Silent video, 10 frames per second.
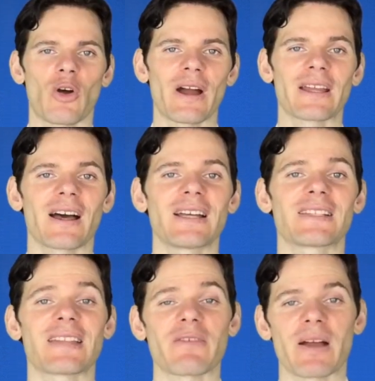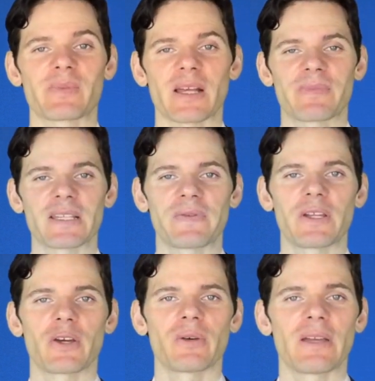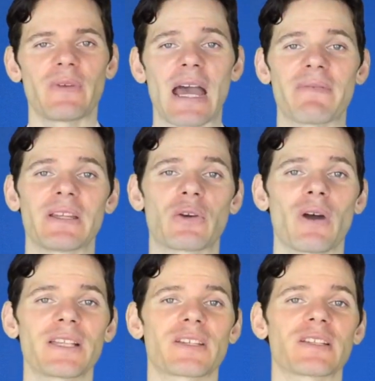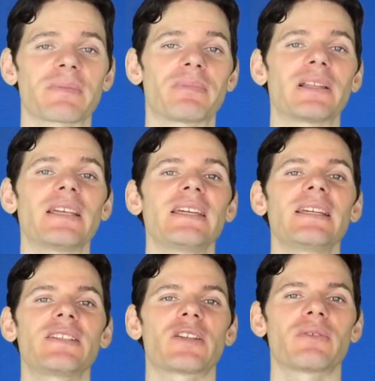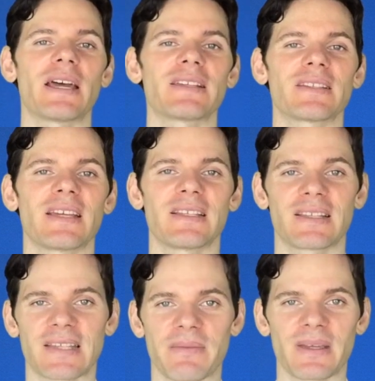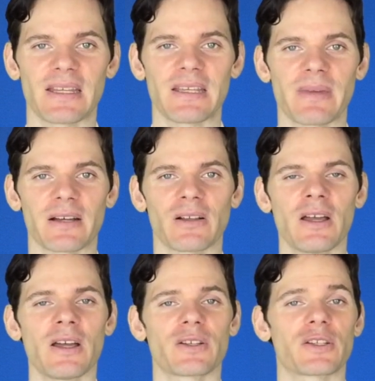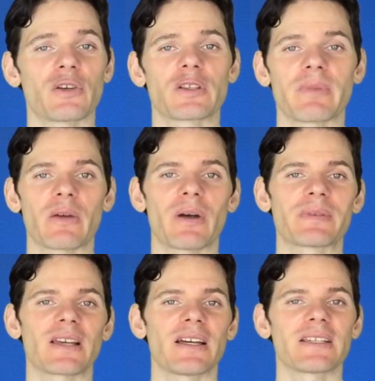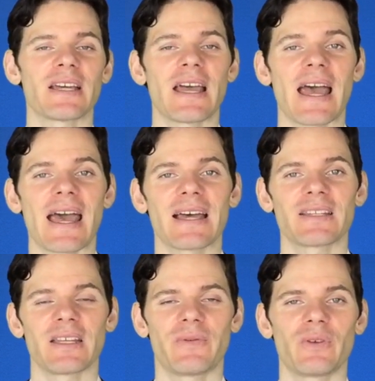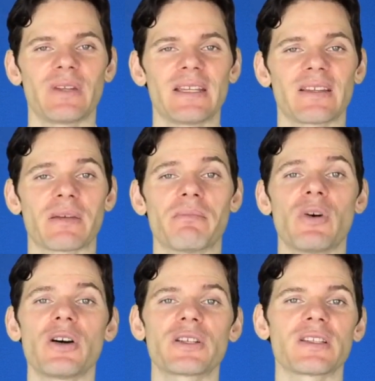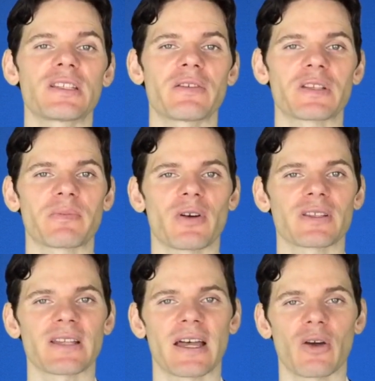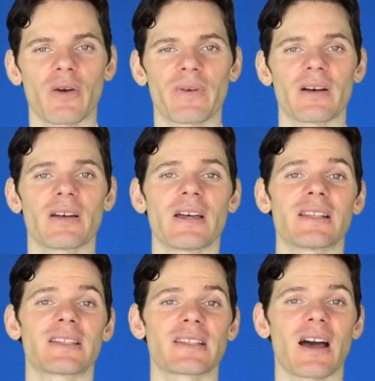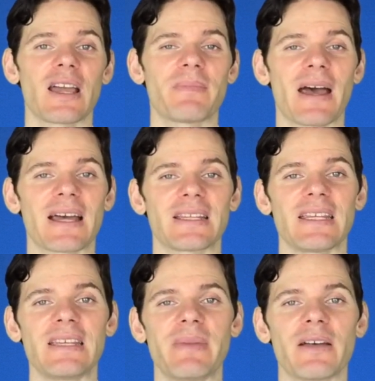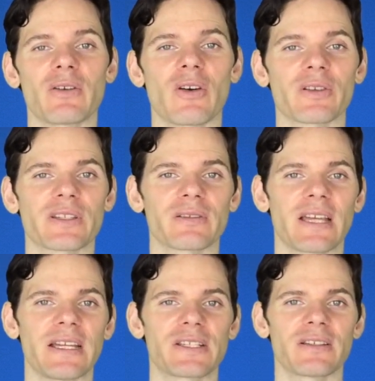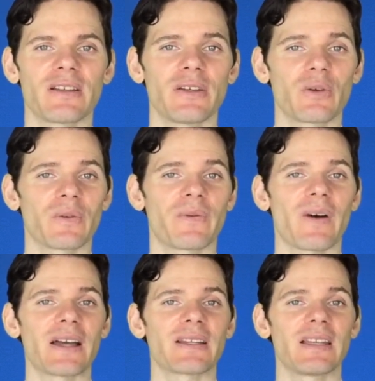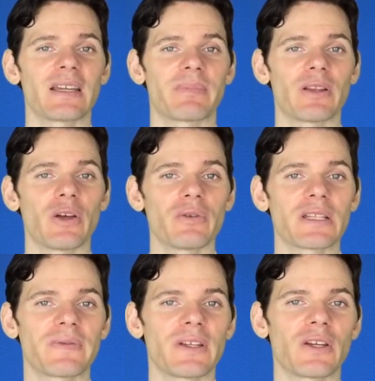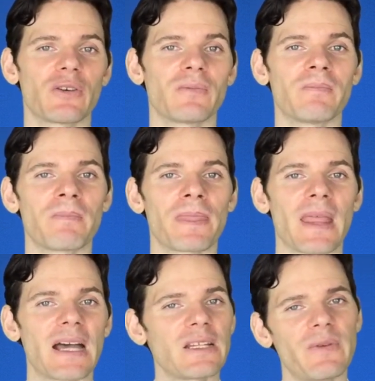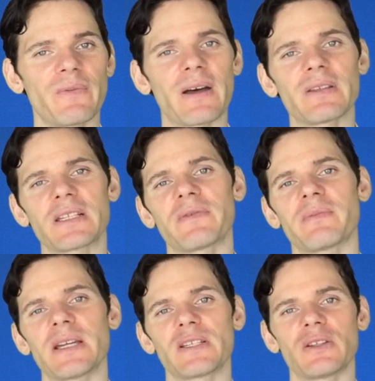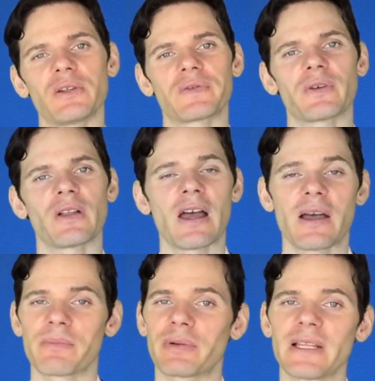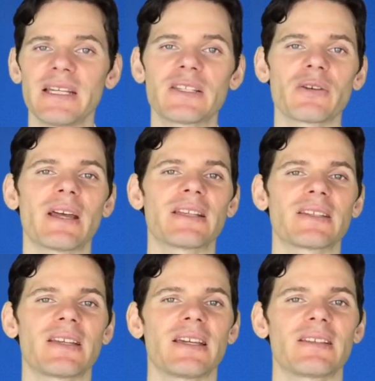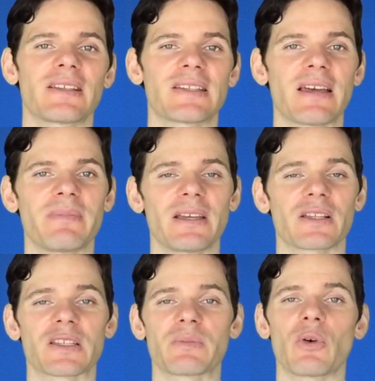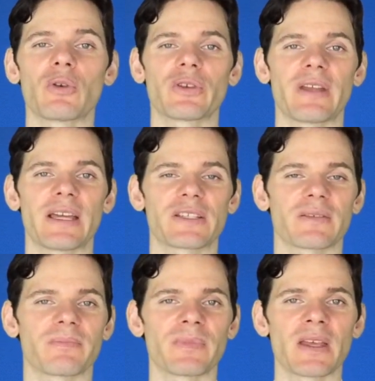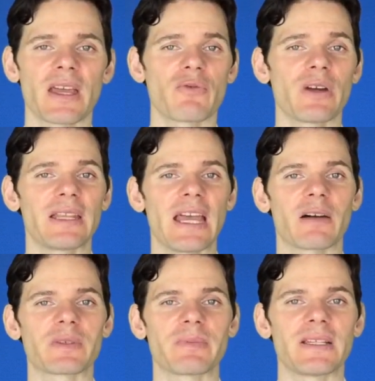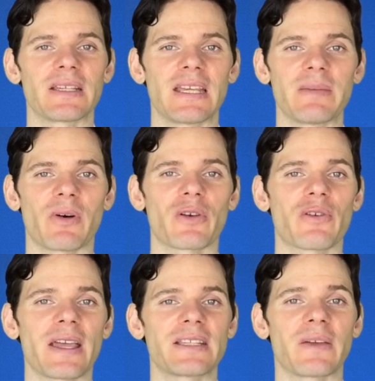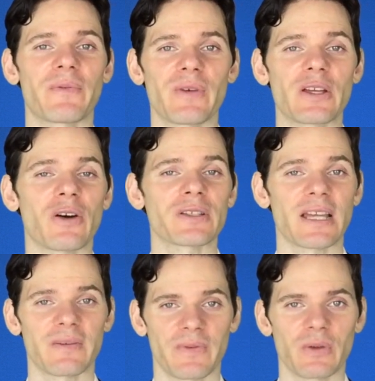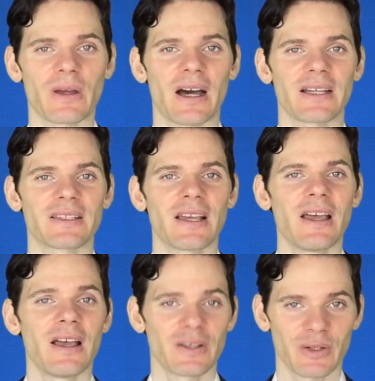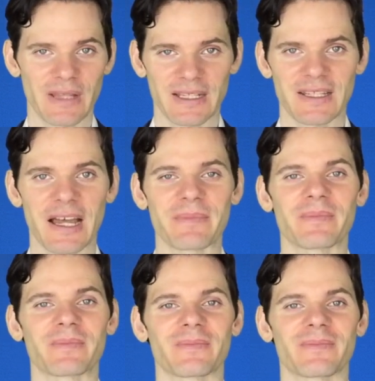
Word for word: Alright guys, that wraps up this video. If you have any questions, please don't hesitate to send me an email. Just go to my website, and if you need an emergency response, I offer Skype and email consultation. You can find a link below this video. And if you found this information useful, please don't hesitate to send me a small donation. It really helps me to keep on creating free content for you guys. Till next time.